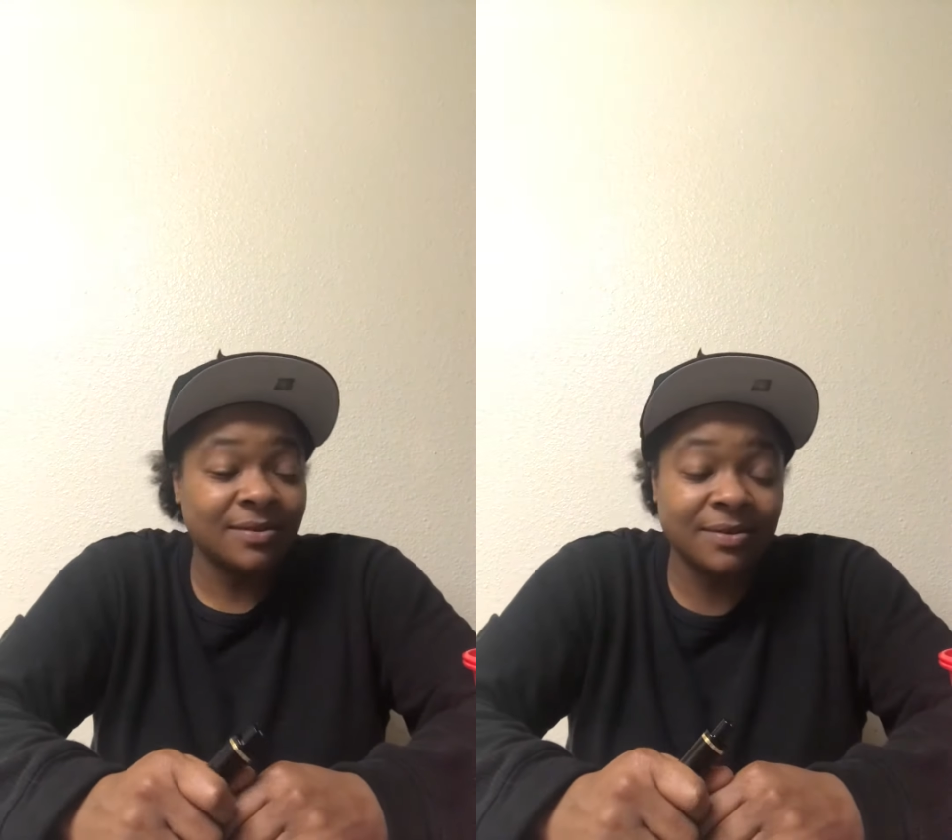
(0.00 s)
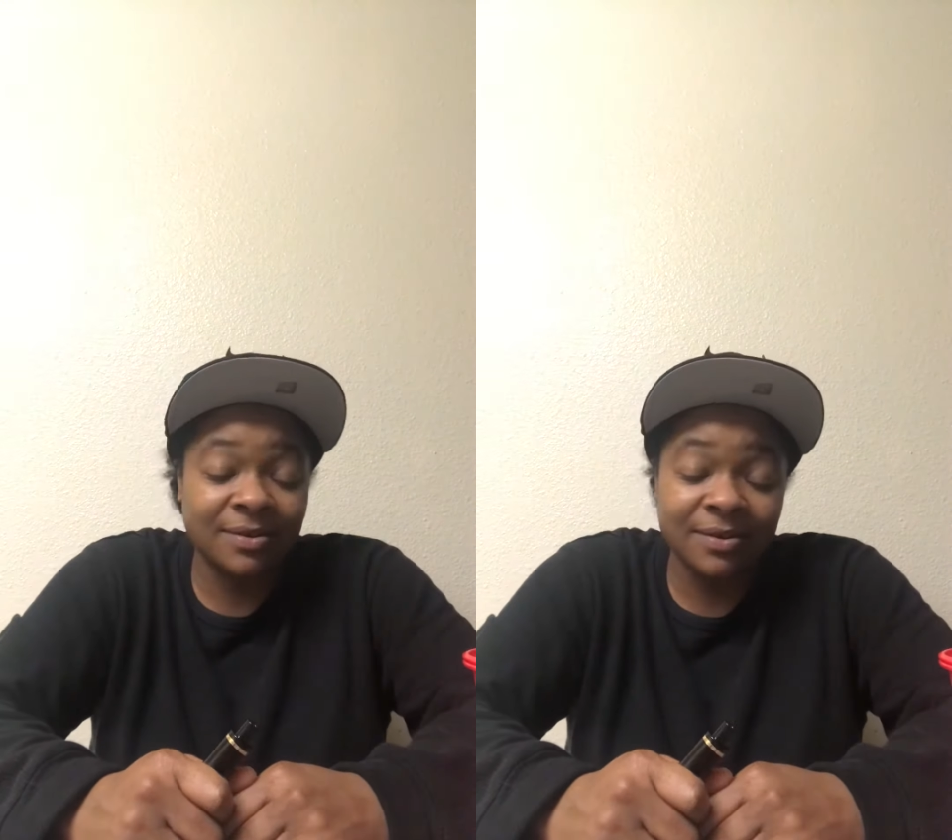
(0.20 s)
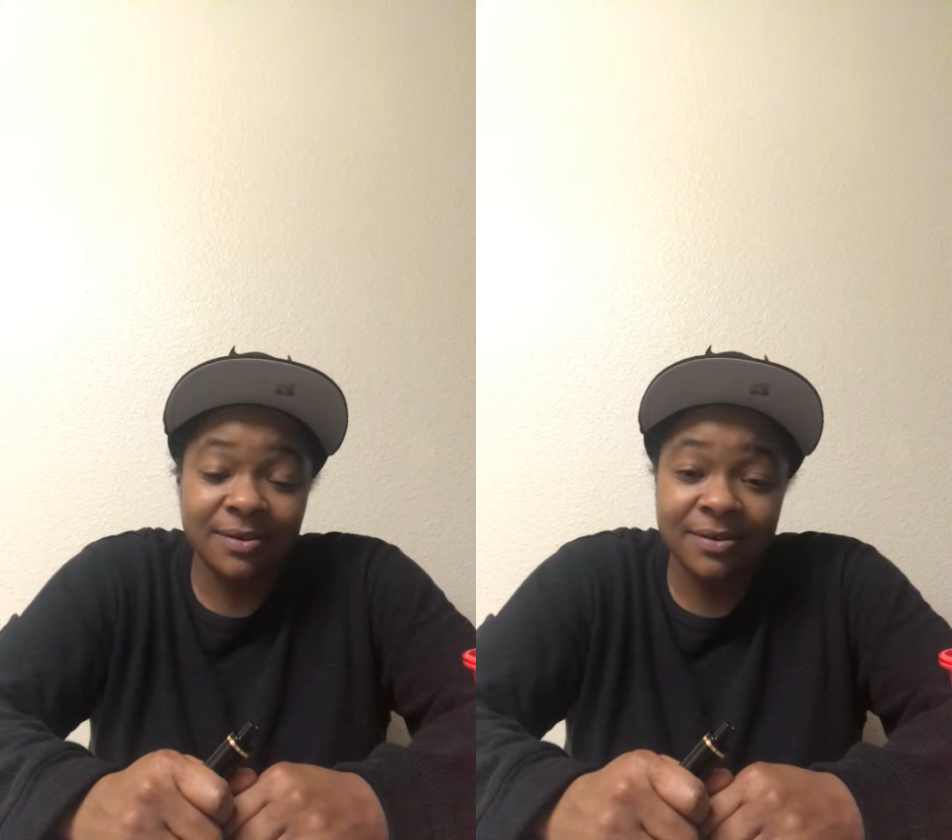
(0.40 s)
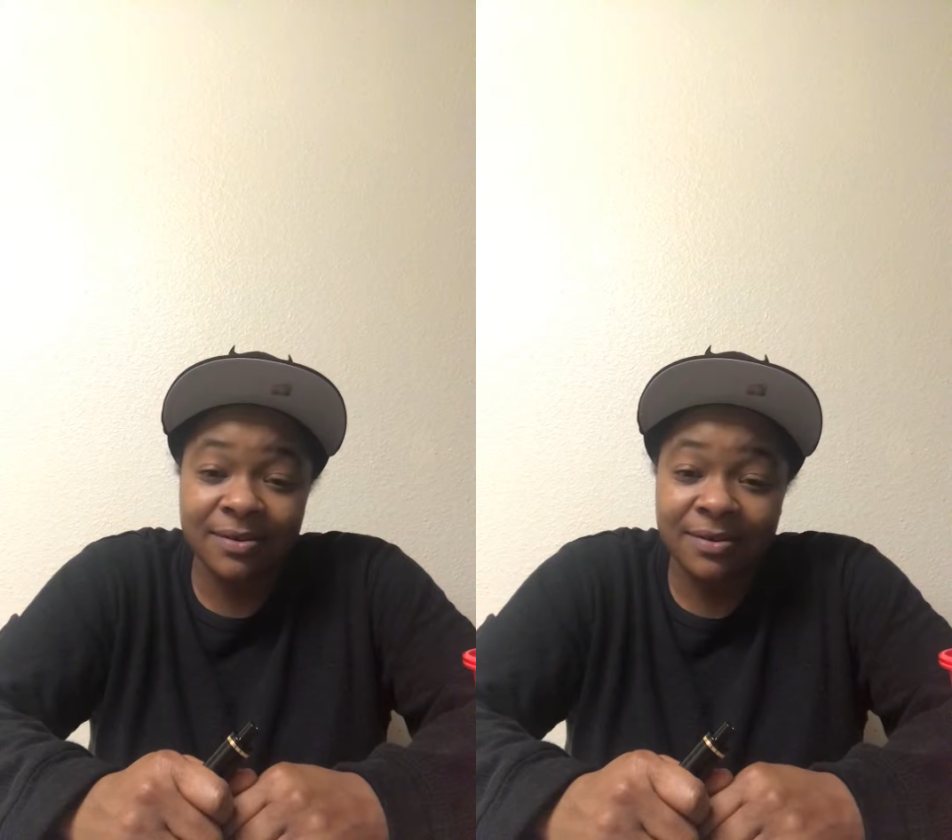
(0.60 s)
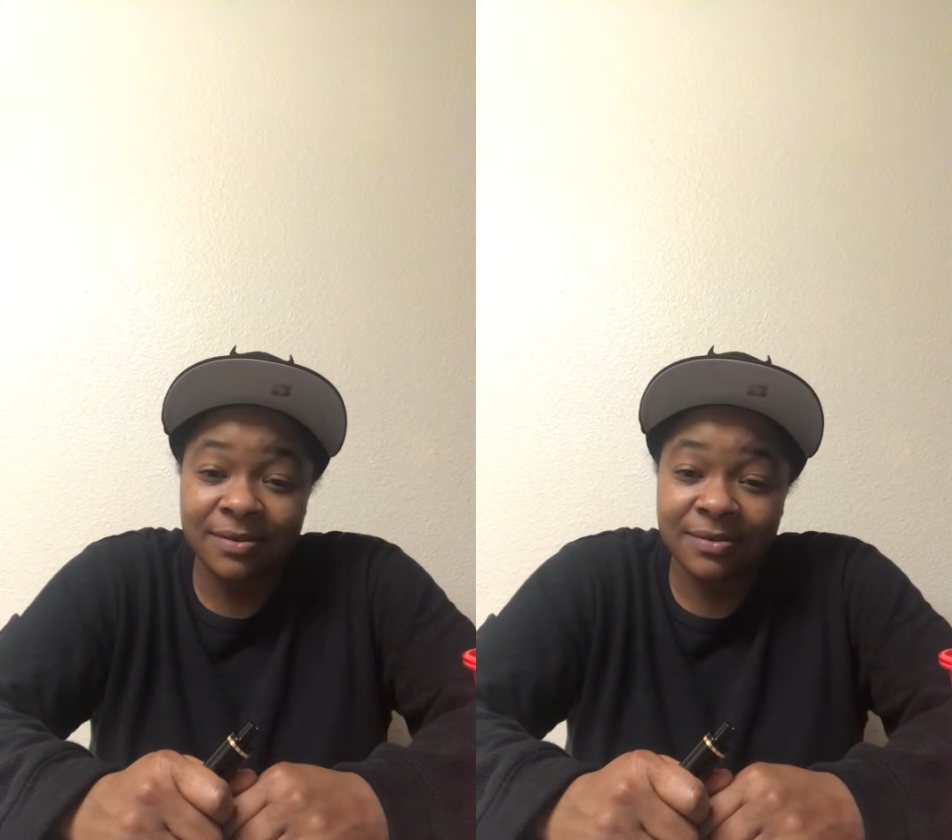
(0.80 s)

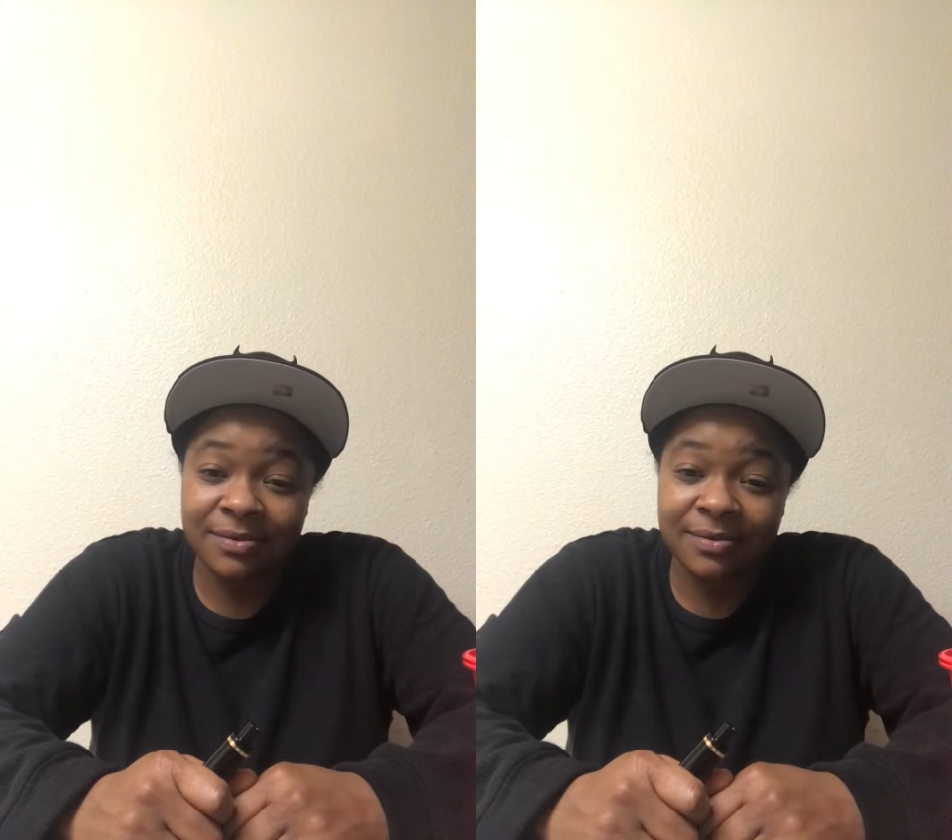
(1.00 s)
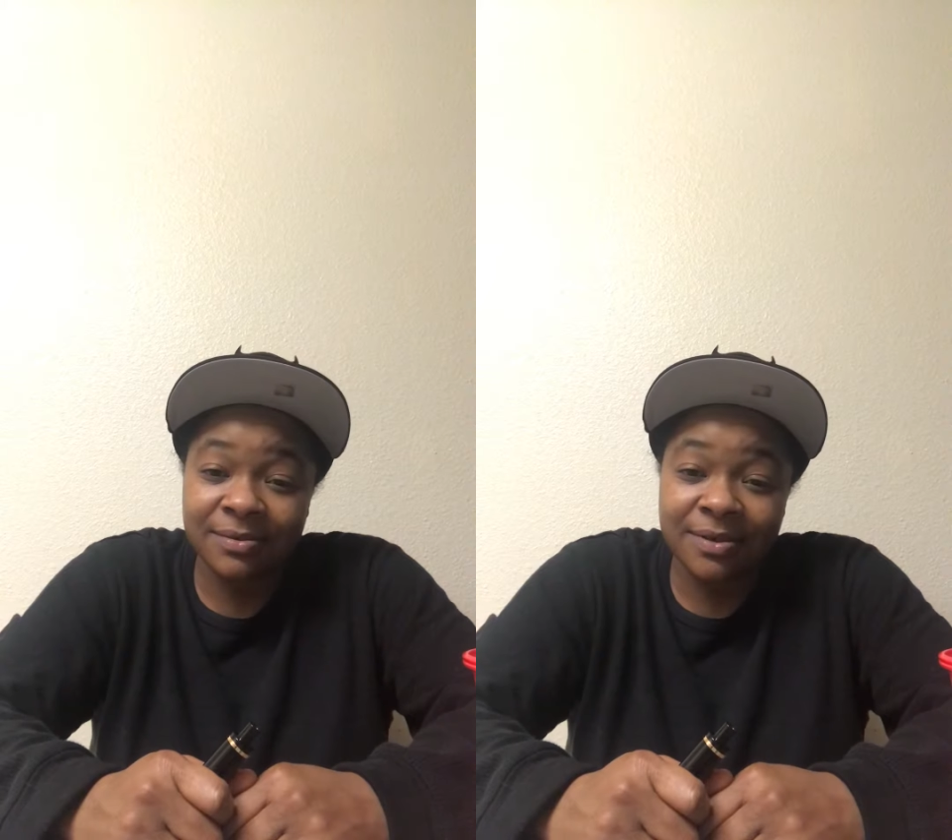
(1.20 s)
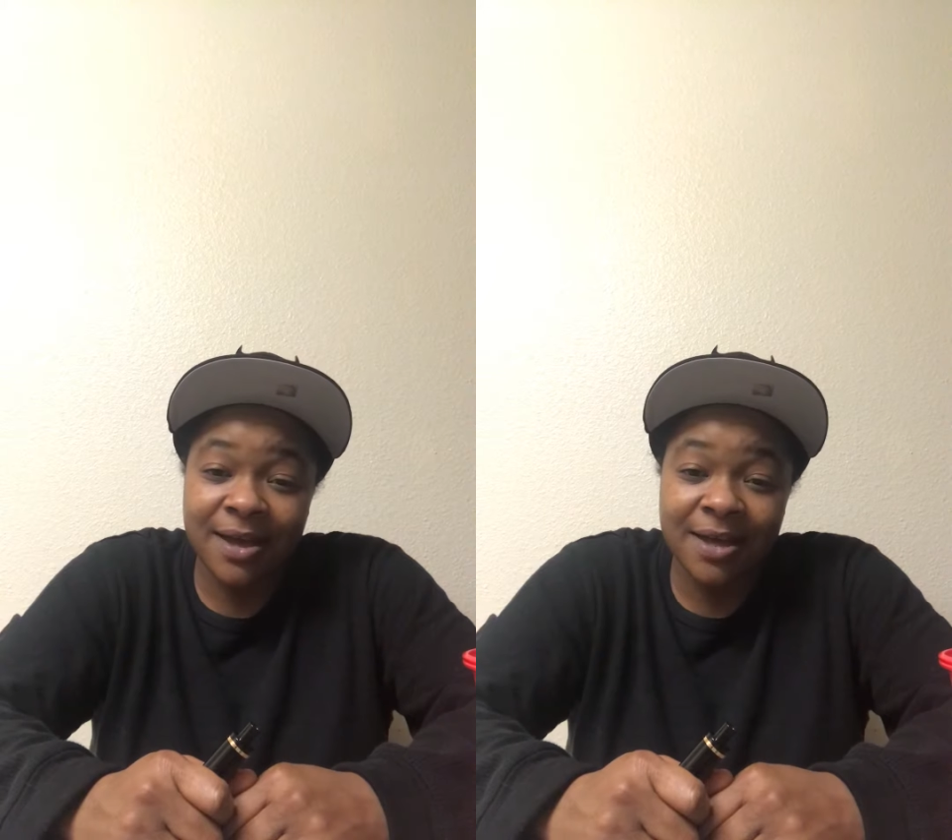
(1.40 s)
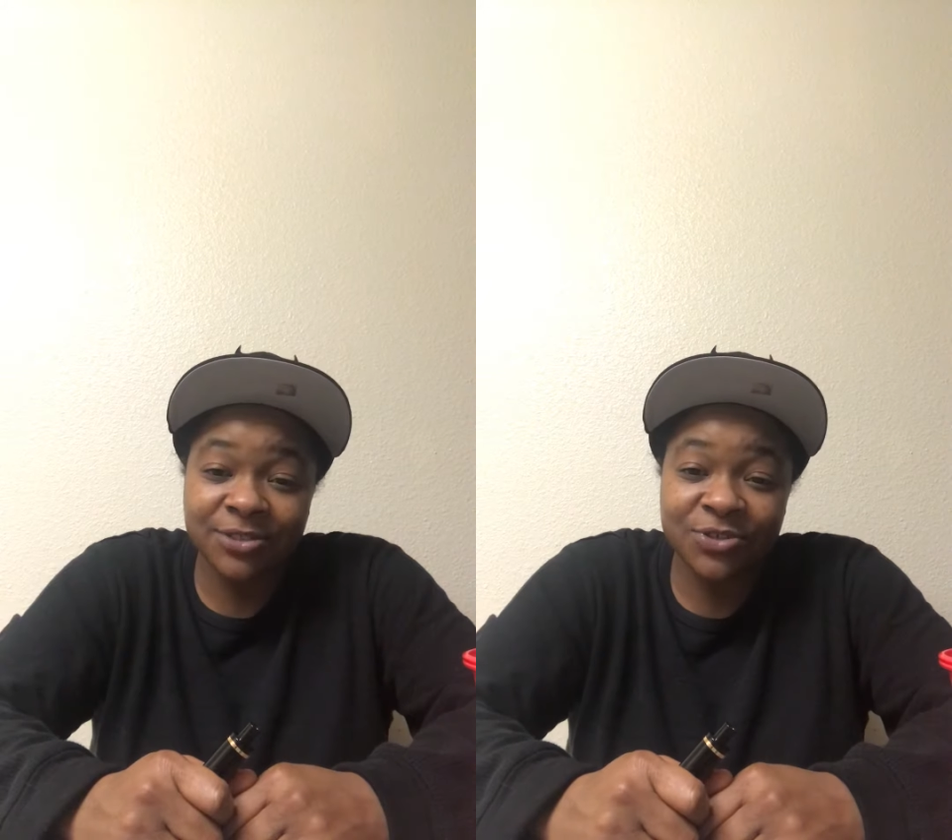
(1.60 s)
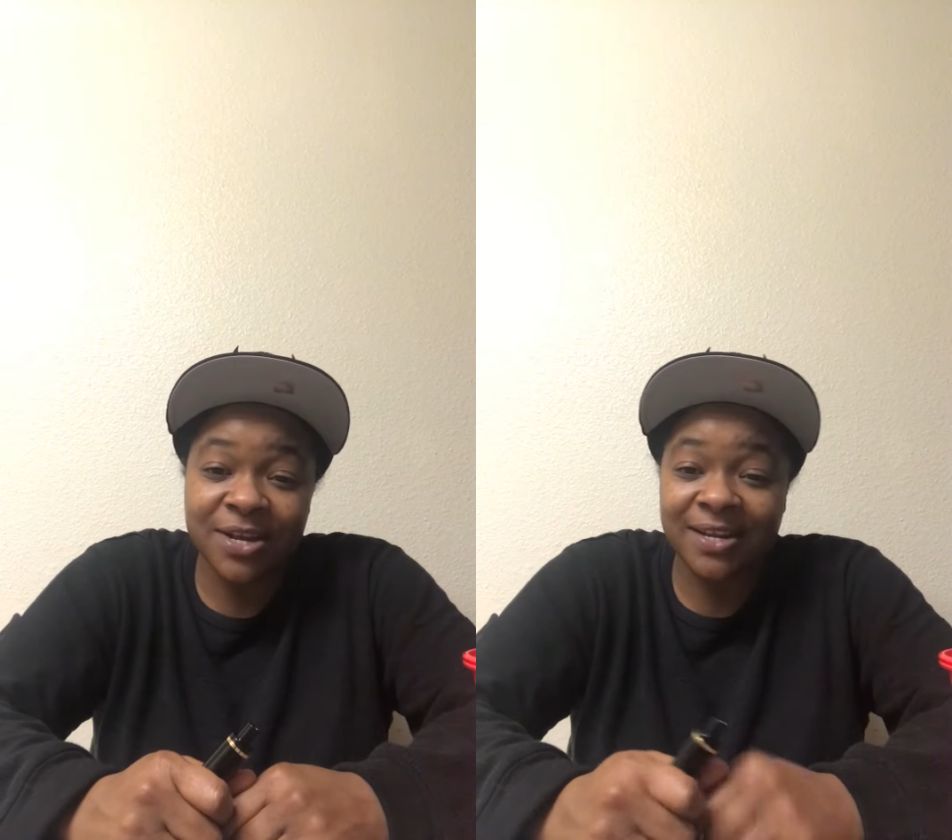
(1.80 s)
Uh, Try